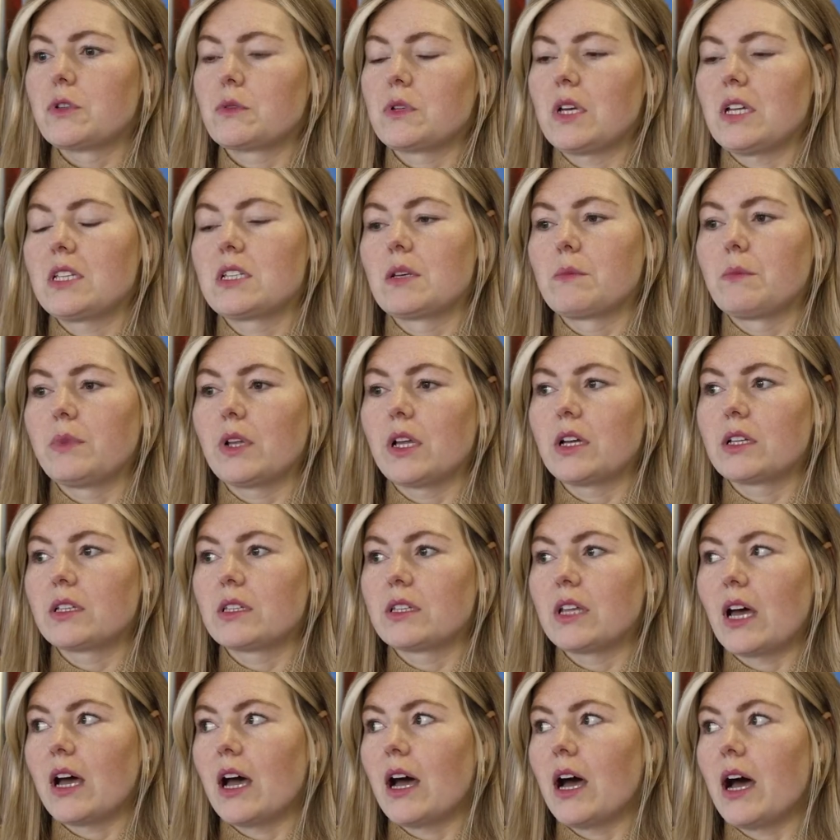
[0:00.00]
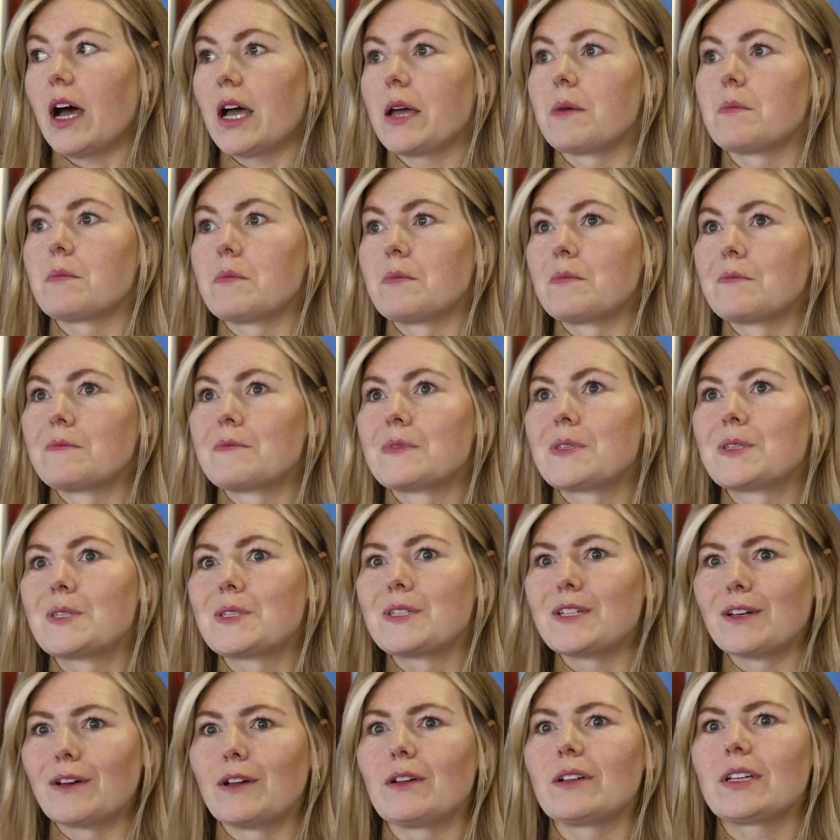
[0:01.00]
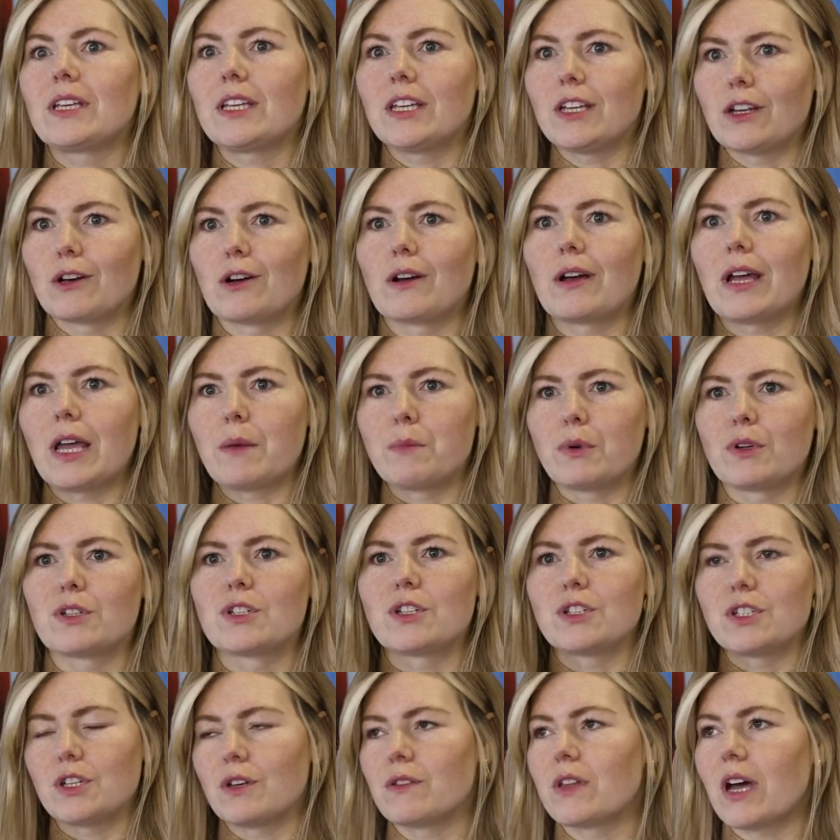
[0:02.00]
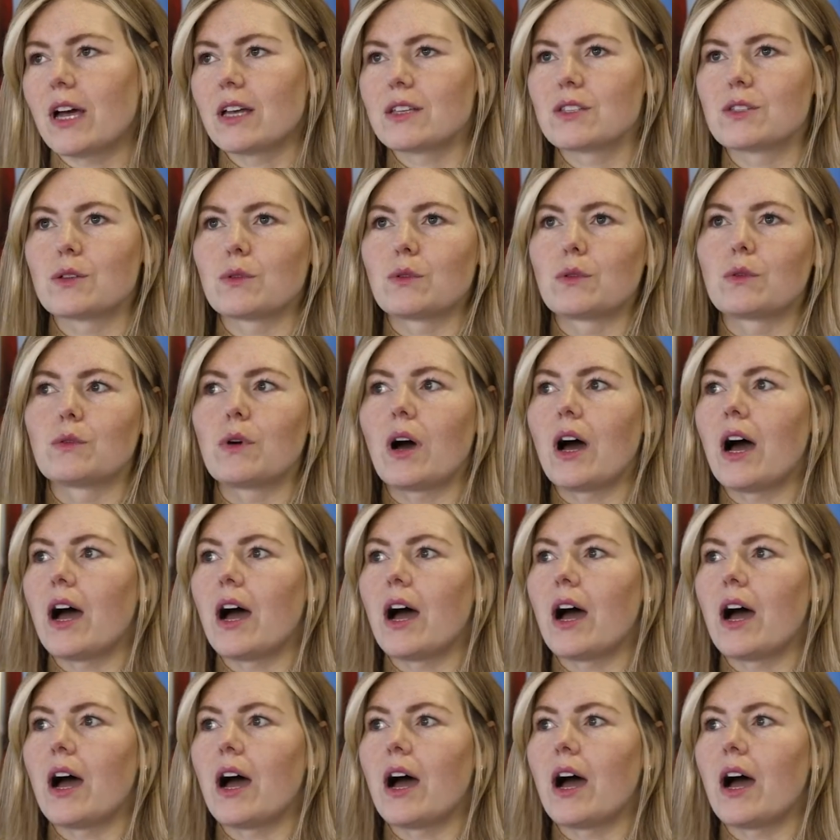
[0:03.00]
donated blood that I'm still here able to do that. So